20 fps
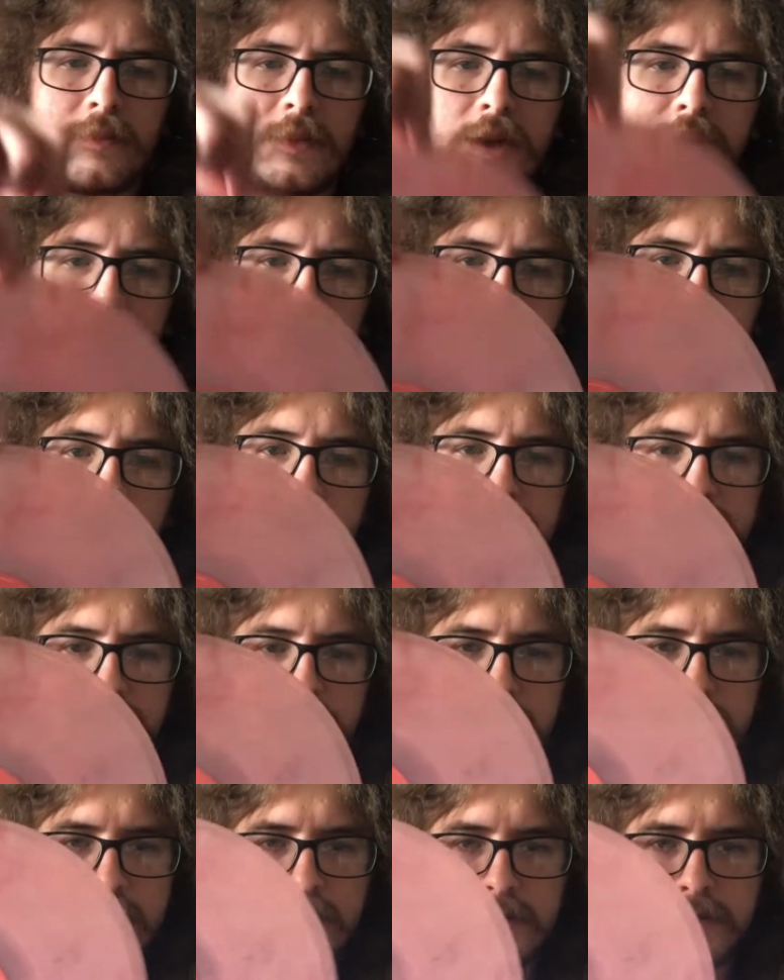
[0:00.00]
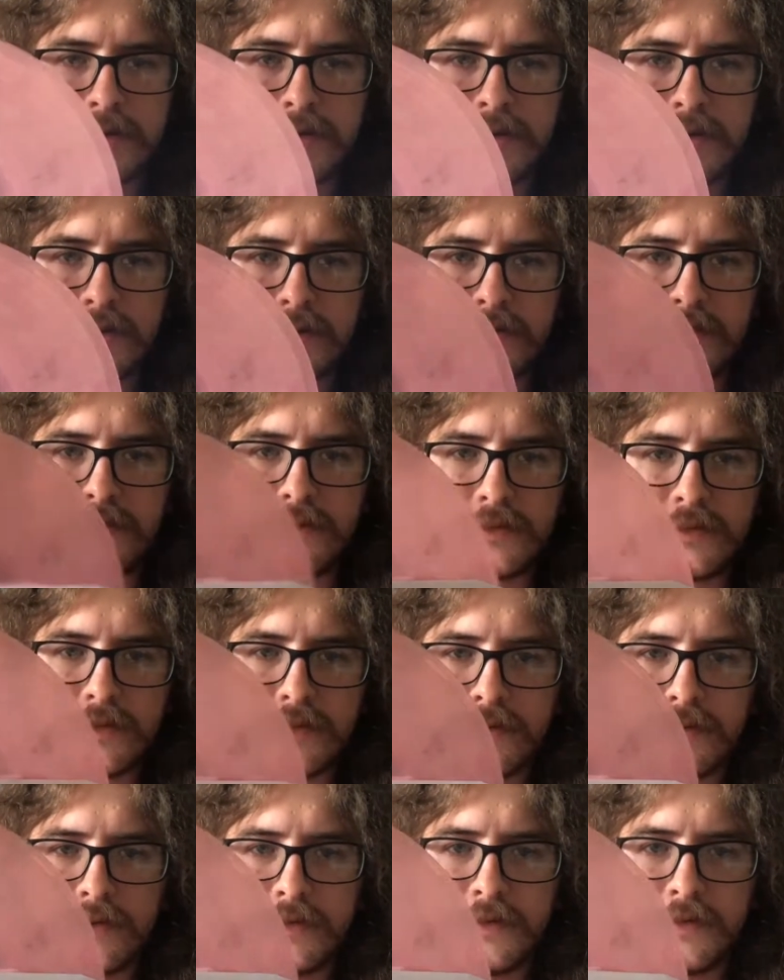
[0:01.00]
They're all sort of
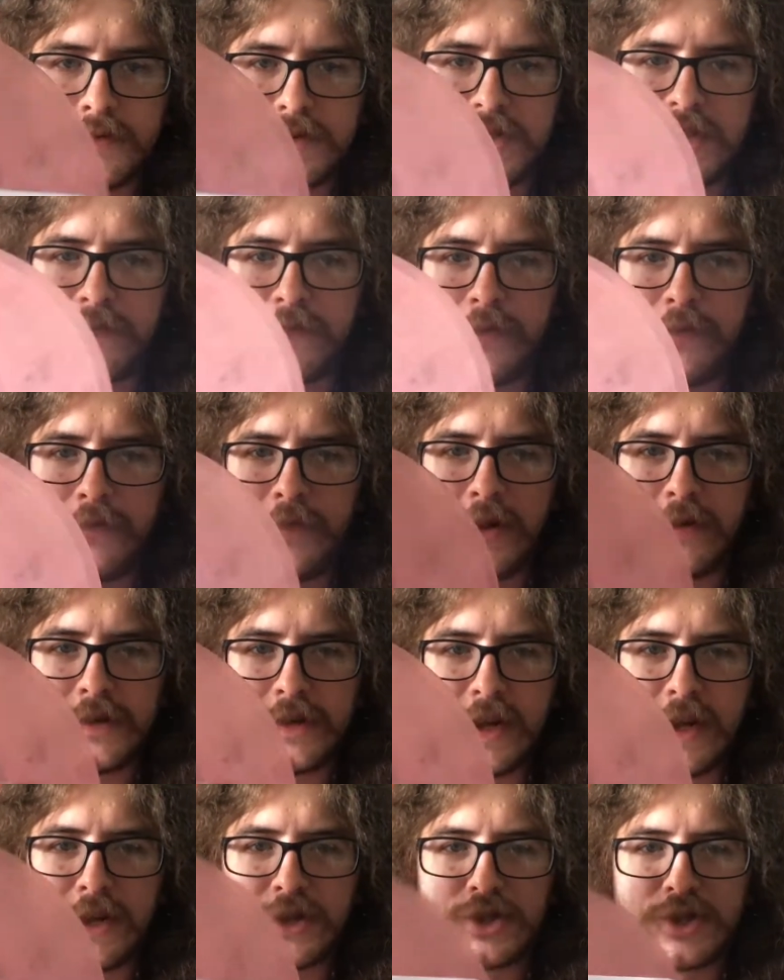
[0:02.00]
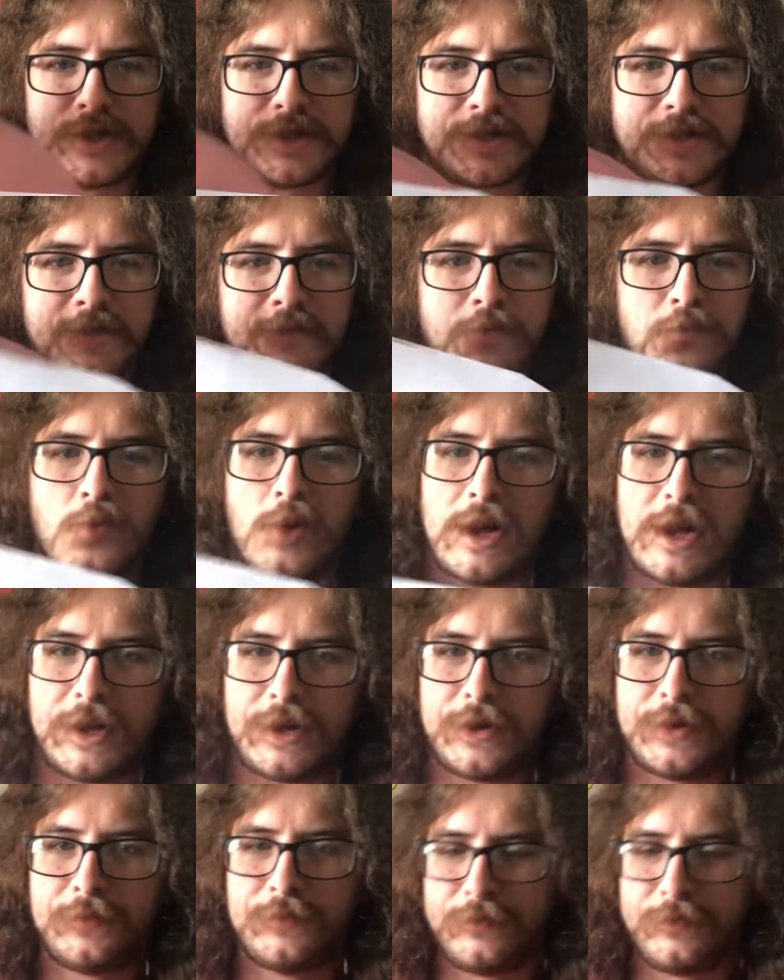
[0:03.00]
different variations of red.